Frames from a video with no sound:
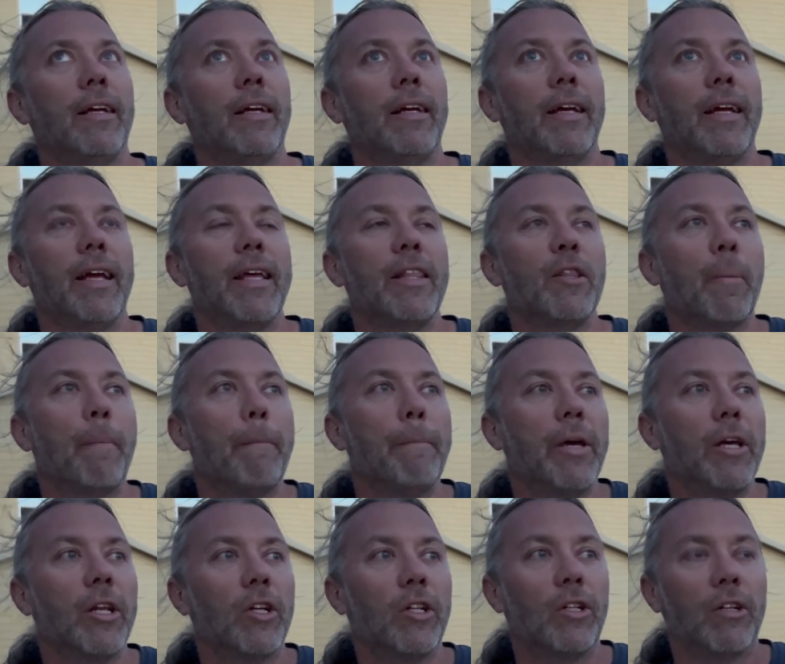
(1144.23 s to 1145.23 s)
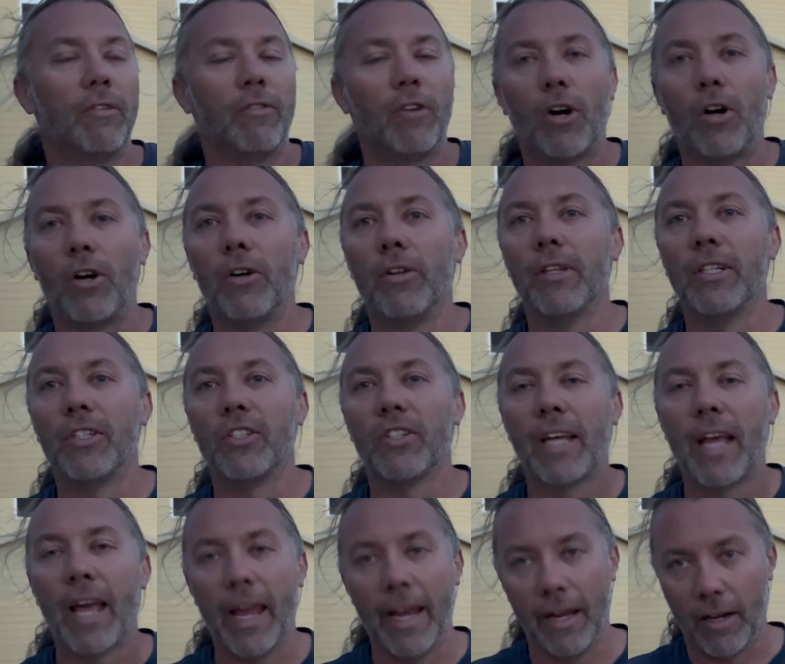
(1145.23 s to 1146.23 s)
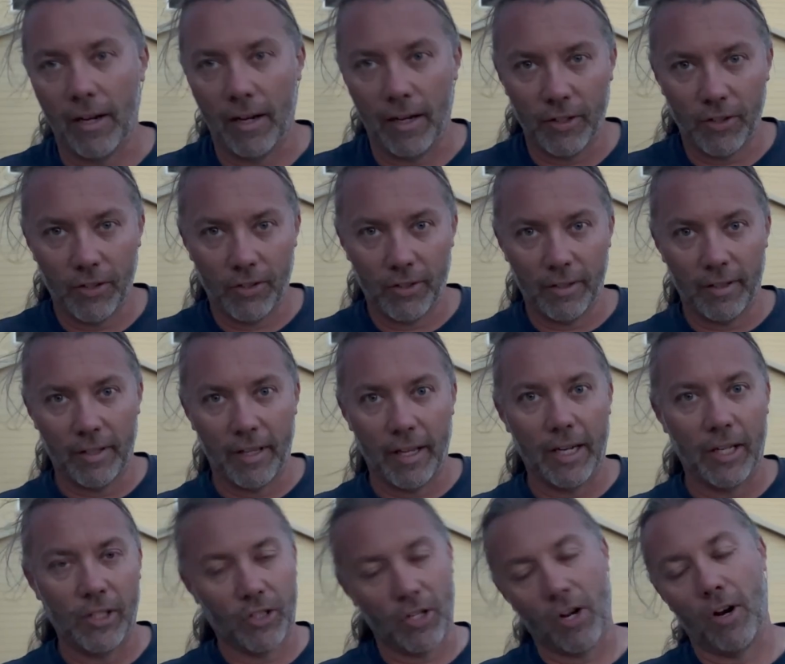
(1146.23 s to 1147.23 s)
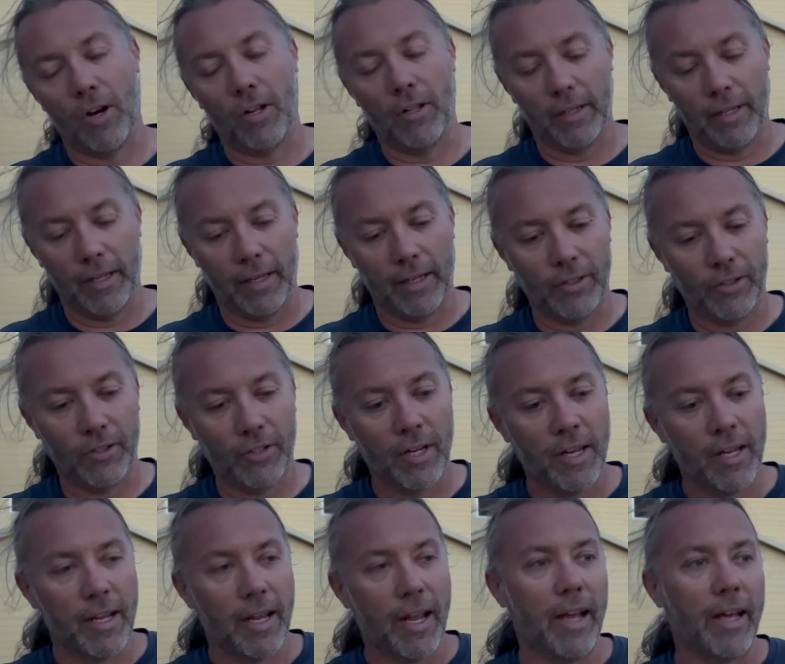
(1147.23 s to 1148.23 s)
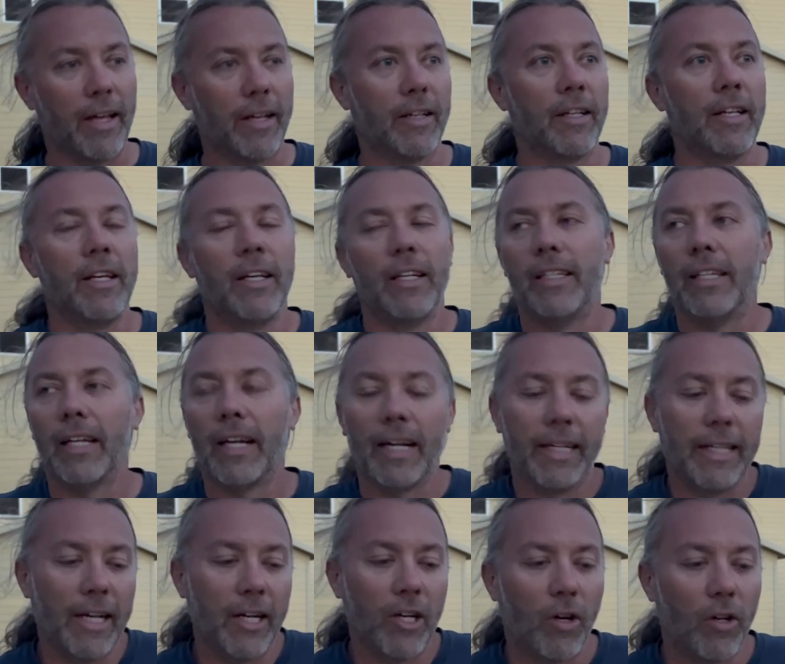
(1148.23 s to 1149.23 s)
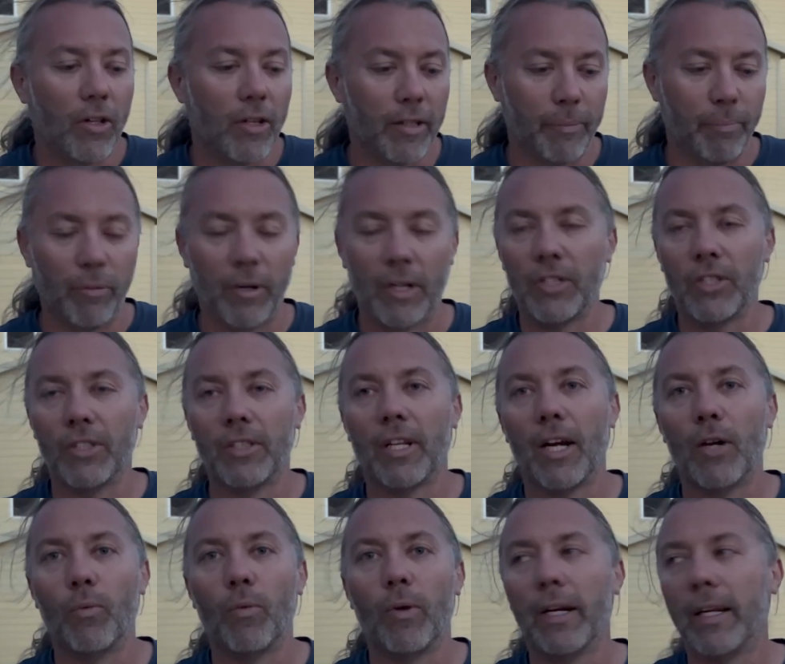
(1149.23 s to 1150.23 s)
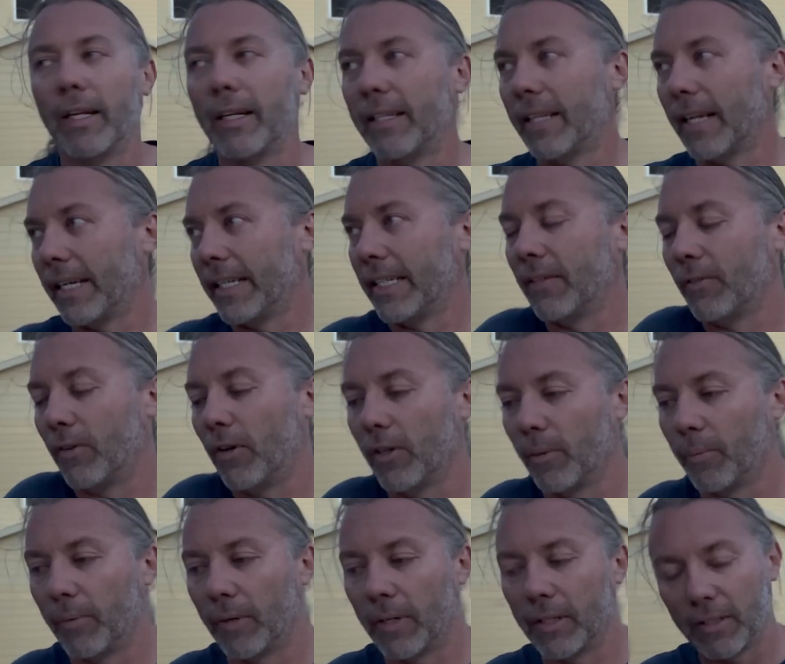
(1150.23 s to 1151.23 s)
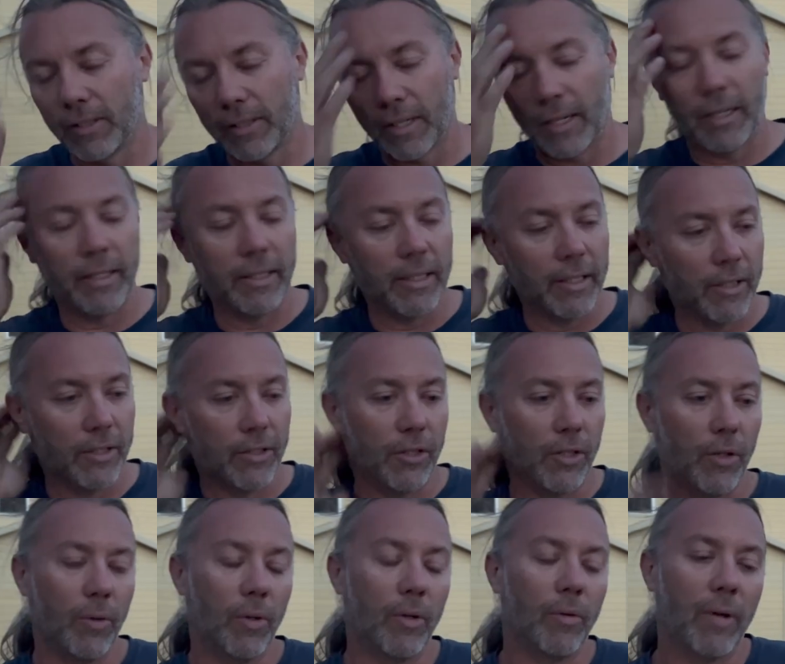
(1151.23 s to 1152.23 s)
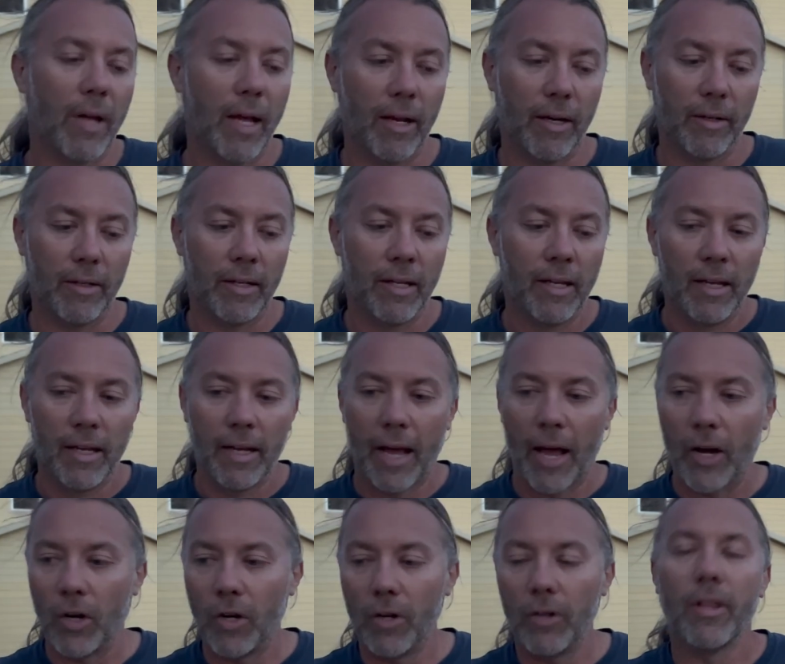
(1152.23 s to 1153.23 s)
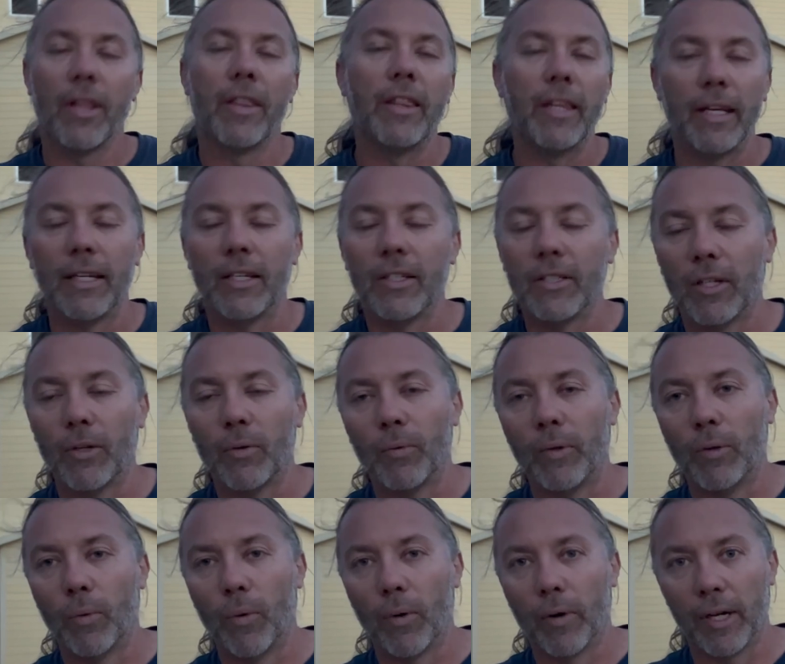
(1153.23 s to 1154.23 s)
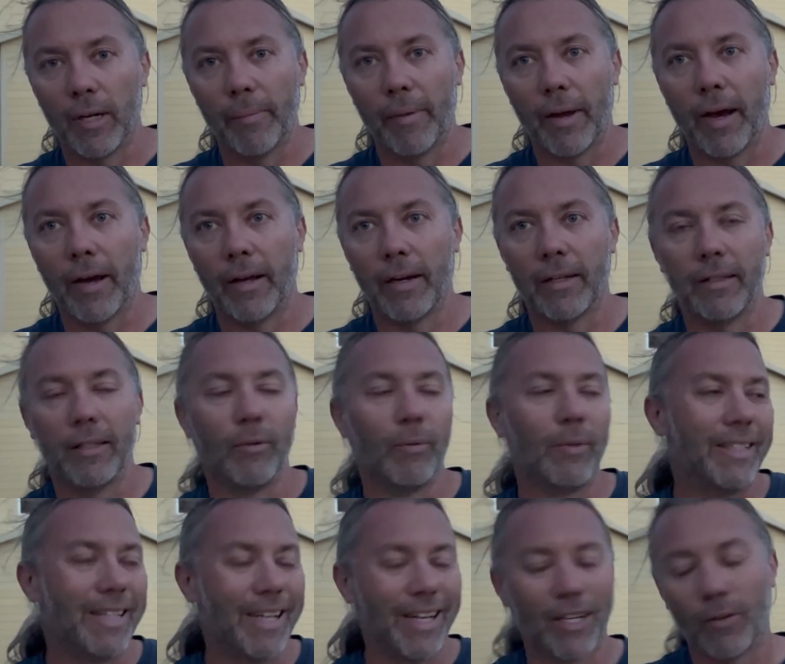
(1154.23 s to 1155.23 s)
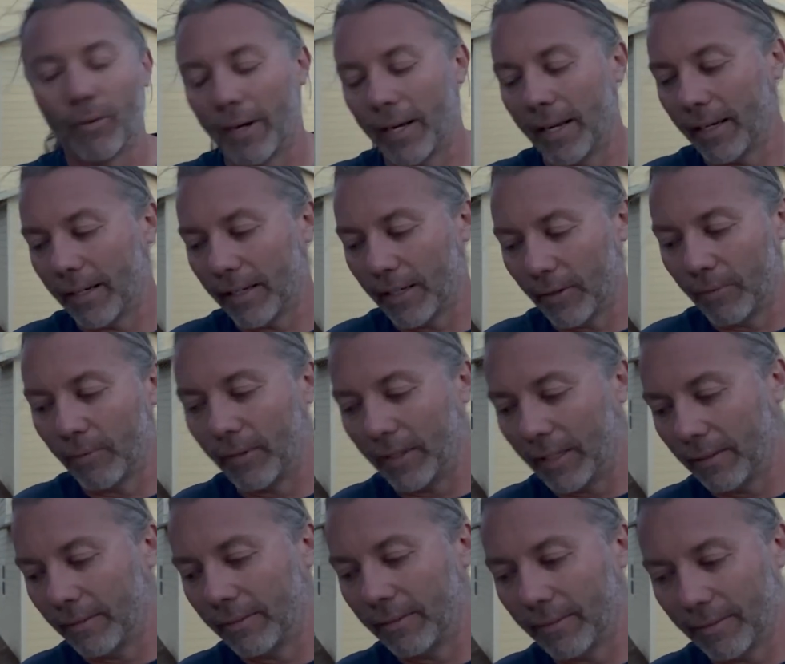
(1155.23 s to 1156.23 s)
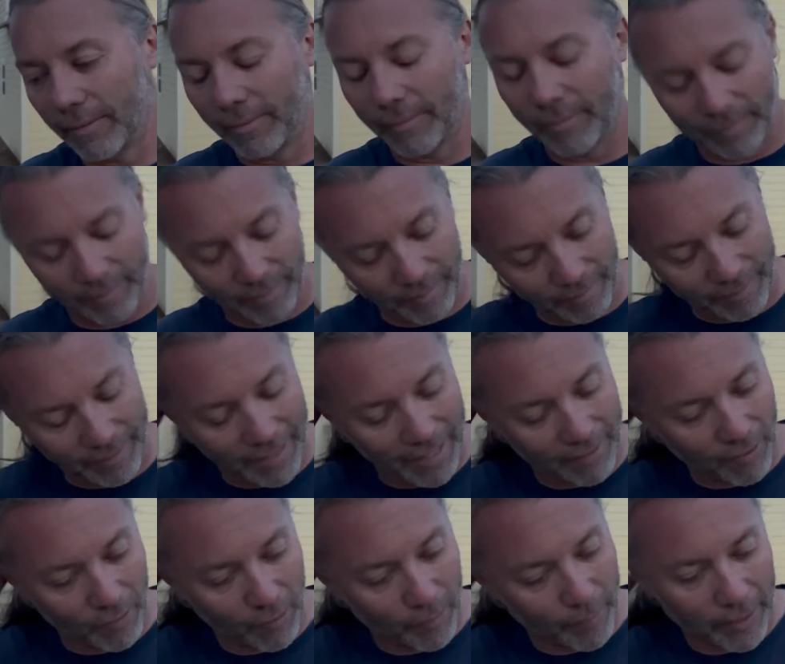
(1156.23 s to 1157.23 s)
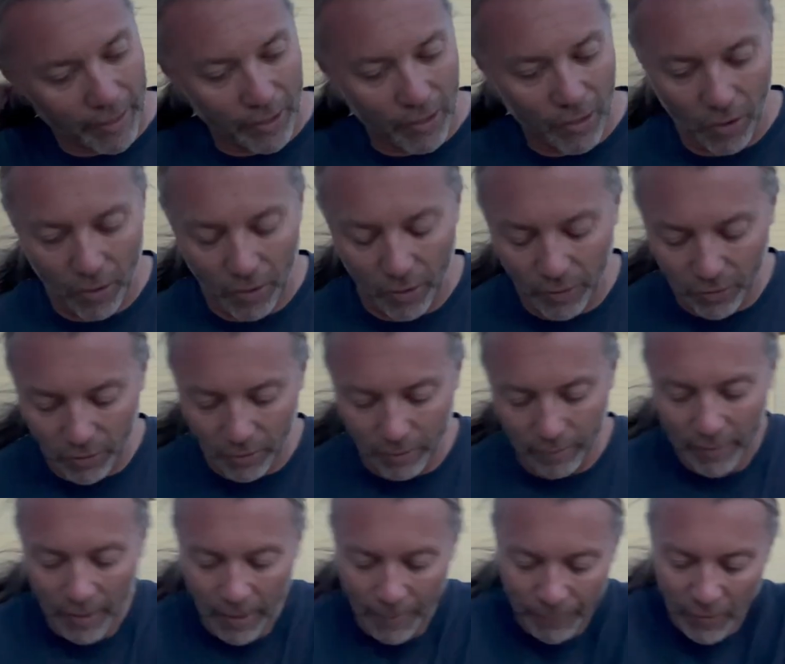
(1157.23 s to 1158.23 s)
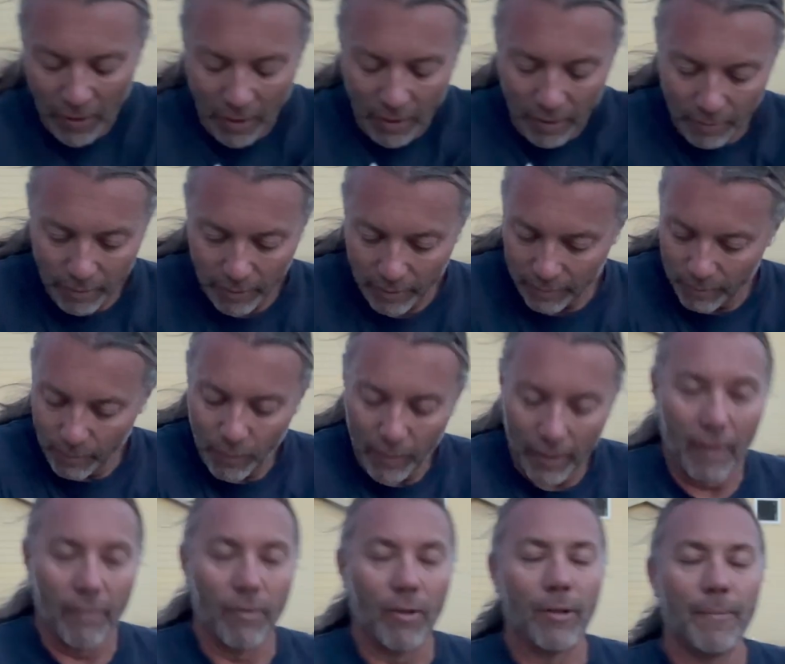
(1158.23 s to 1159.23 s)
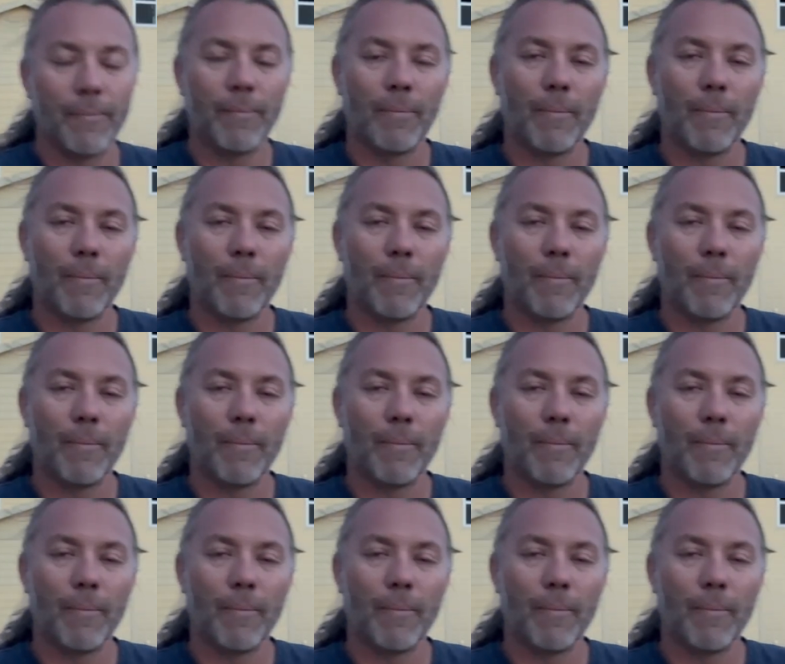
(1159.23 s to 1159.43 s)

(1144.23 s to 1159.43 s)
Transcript: in the middle of all this chaos that is holidays and did i get all the presents that i wanted and did i give all the presents that i needed to and and and all the things that we worry about and did we decorate and did we give everybody cards or whatever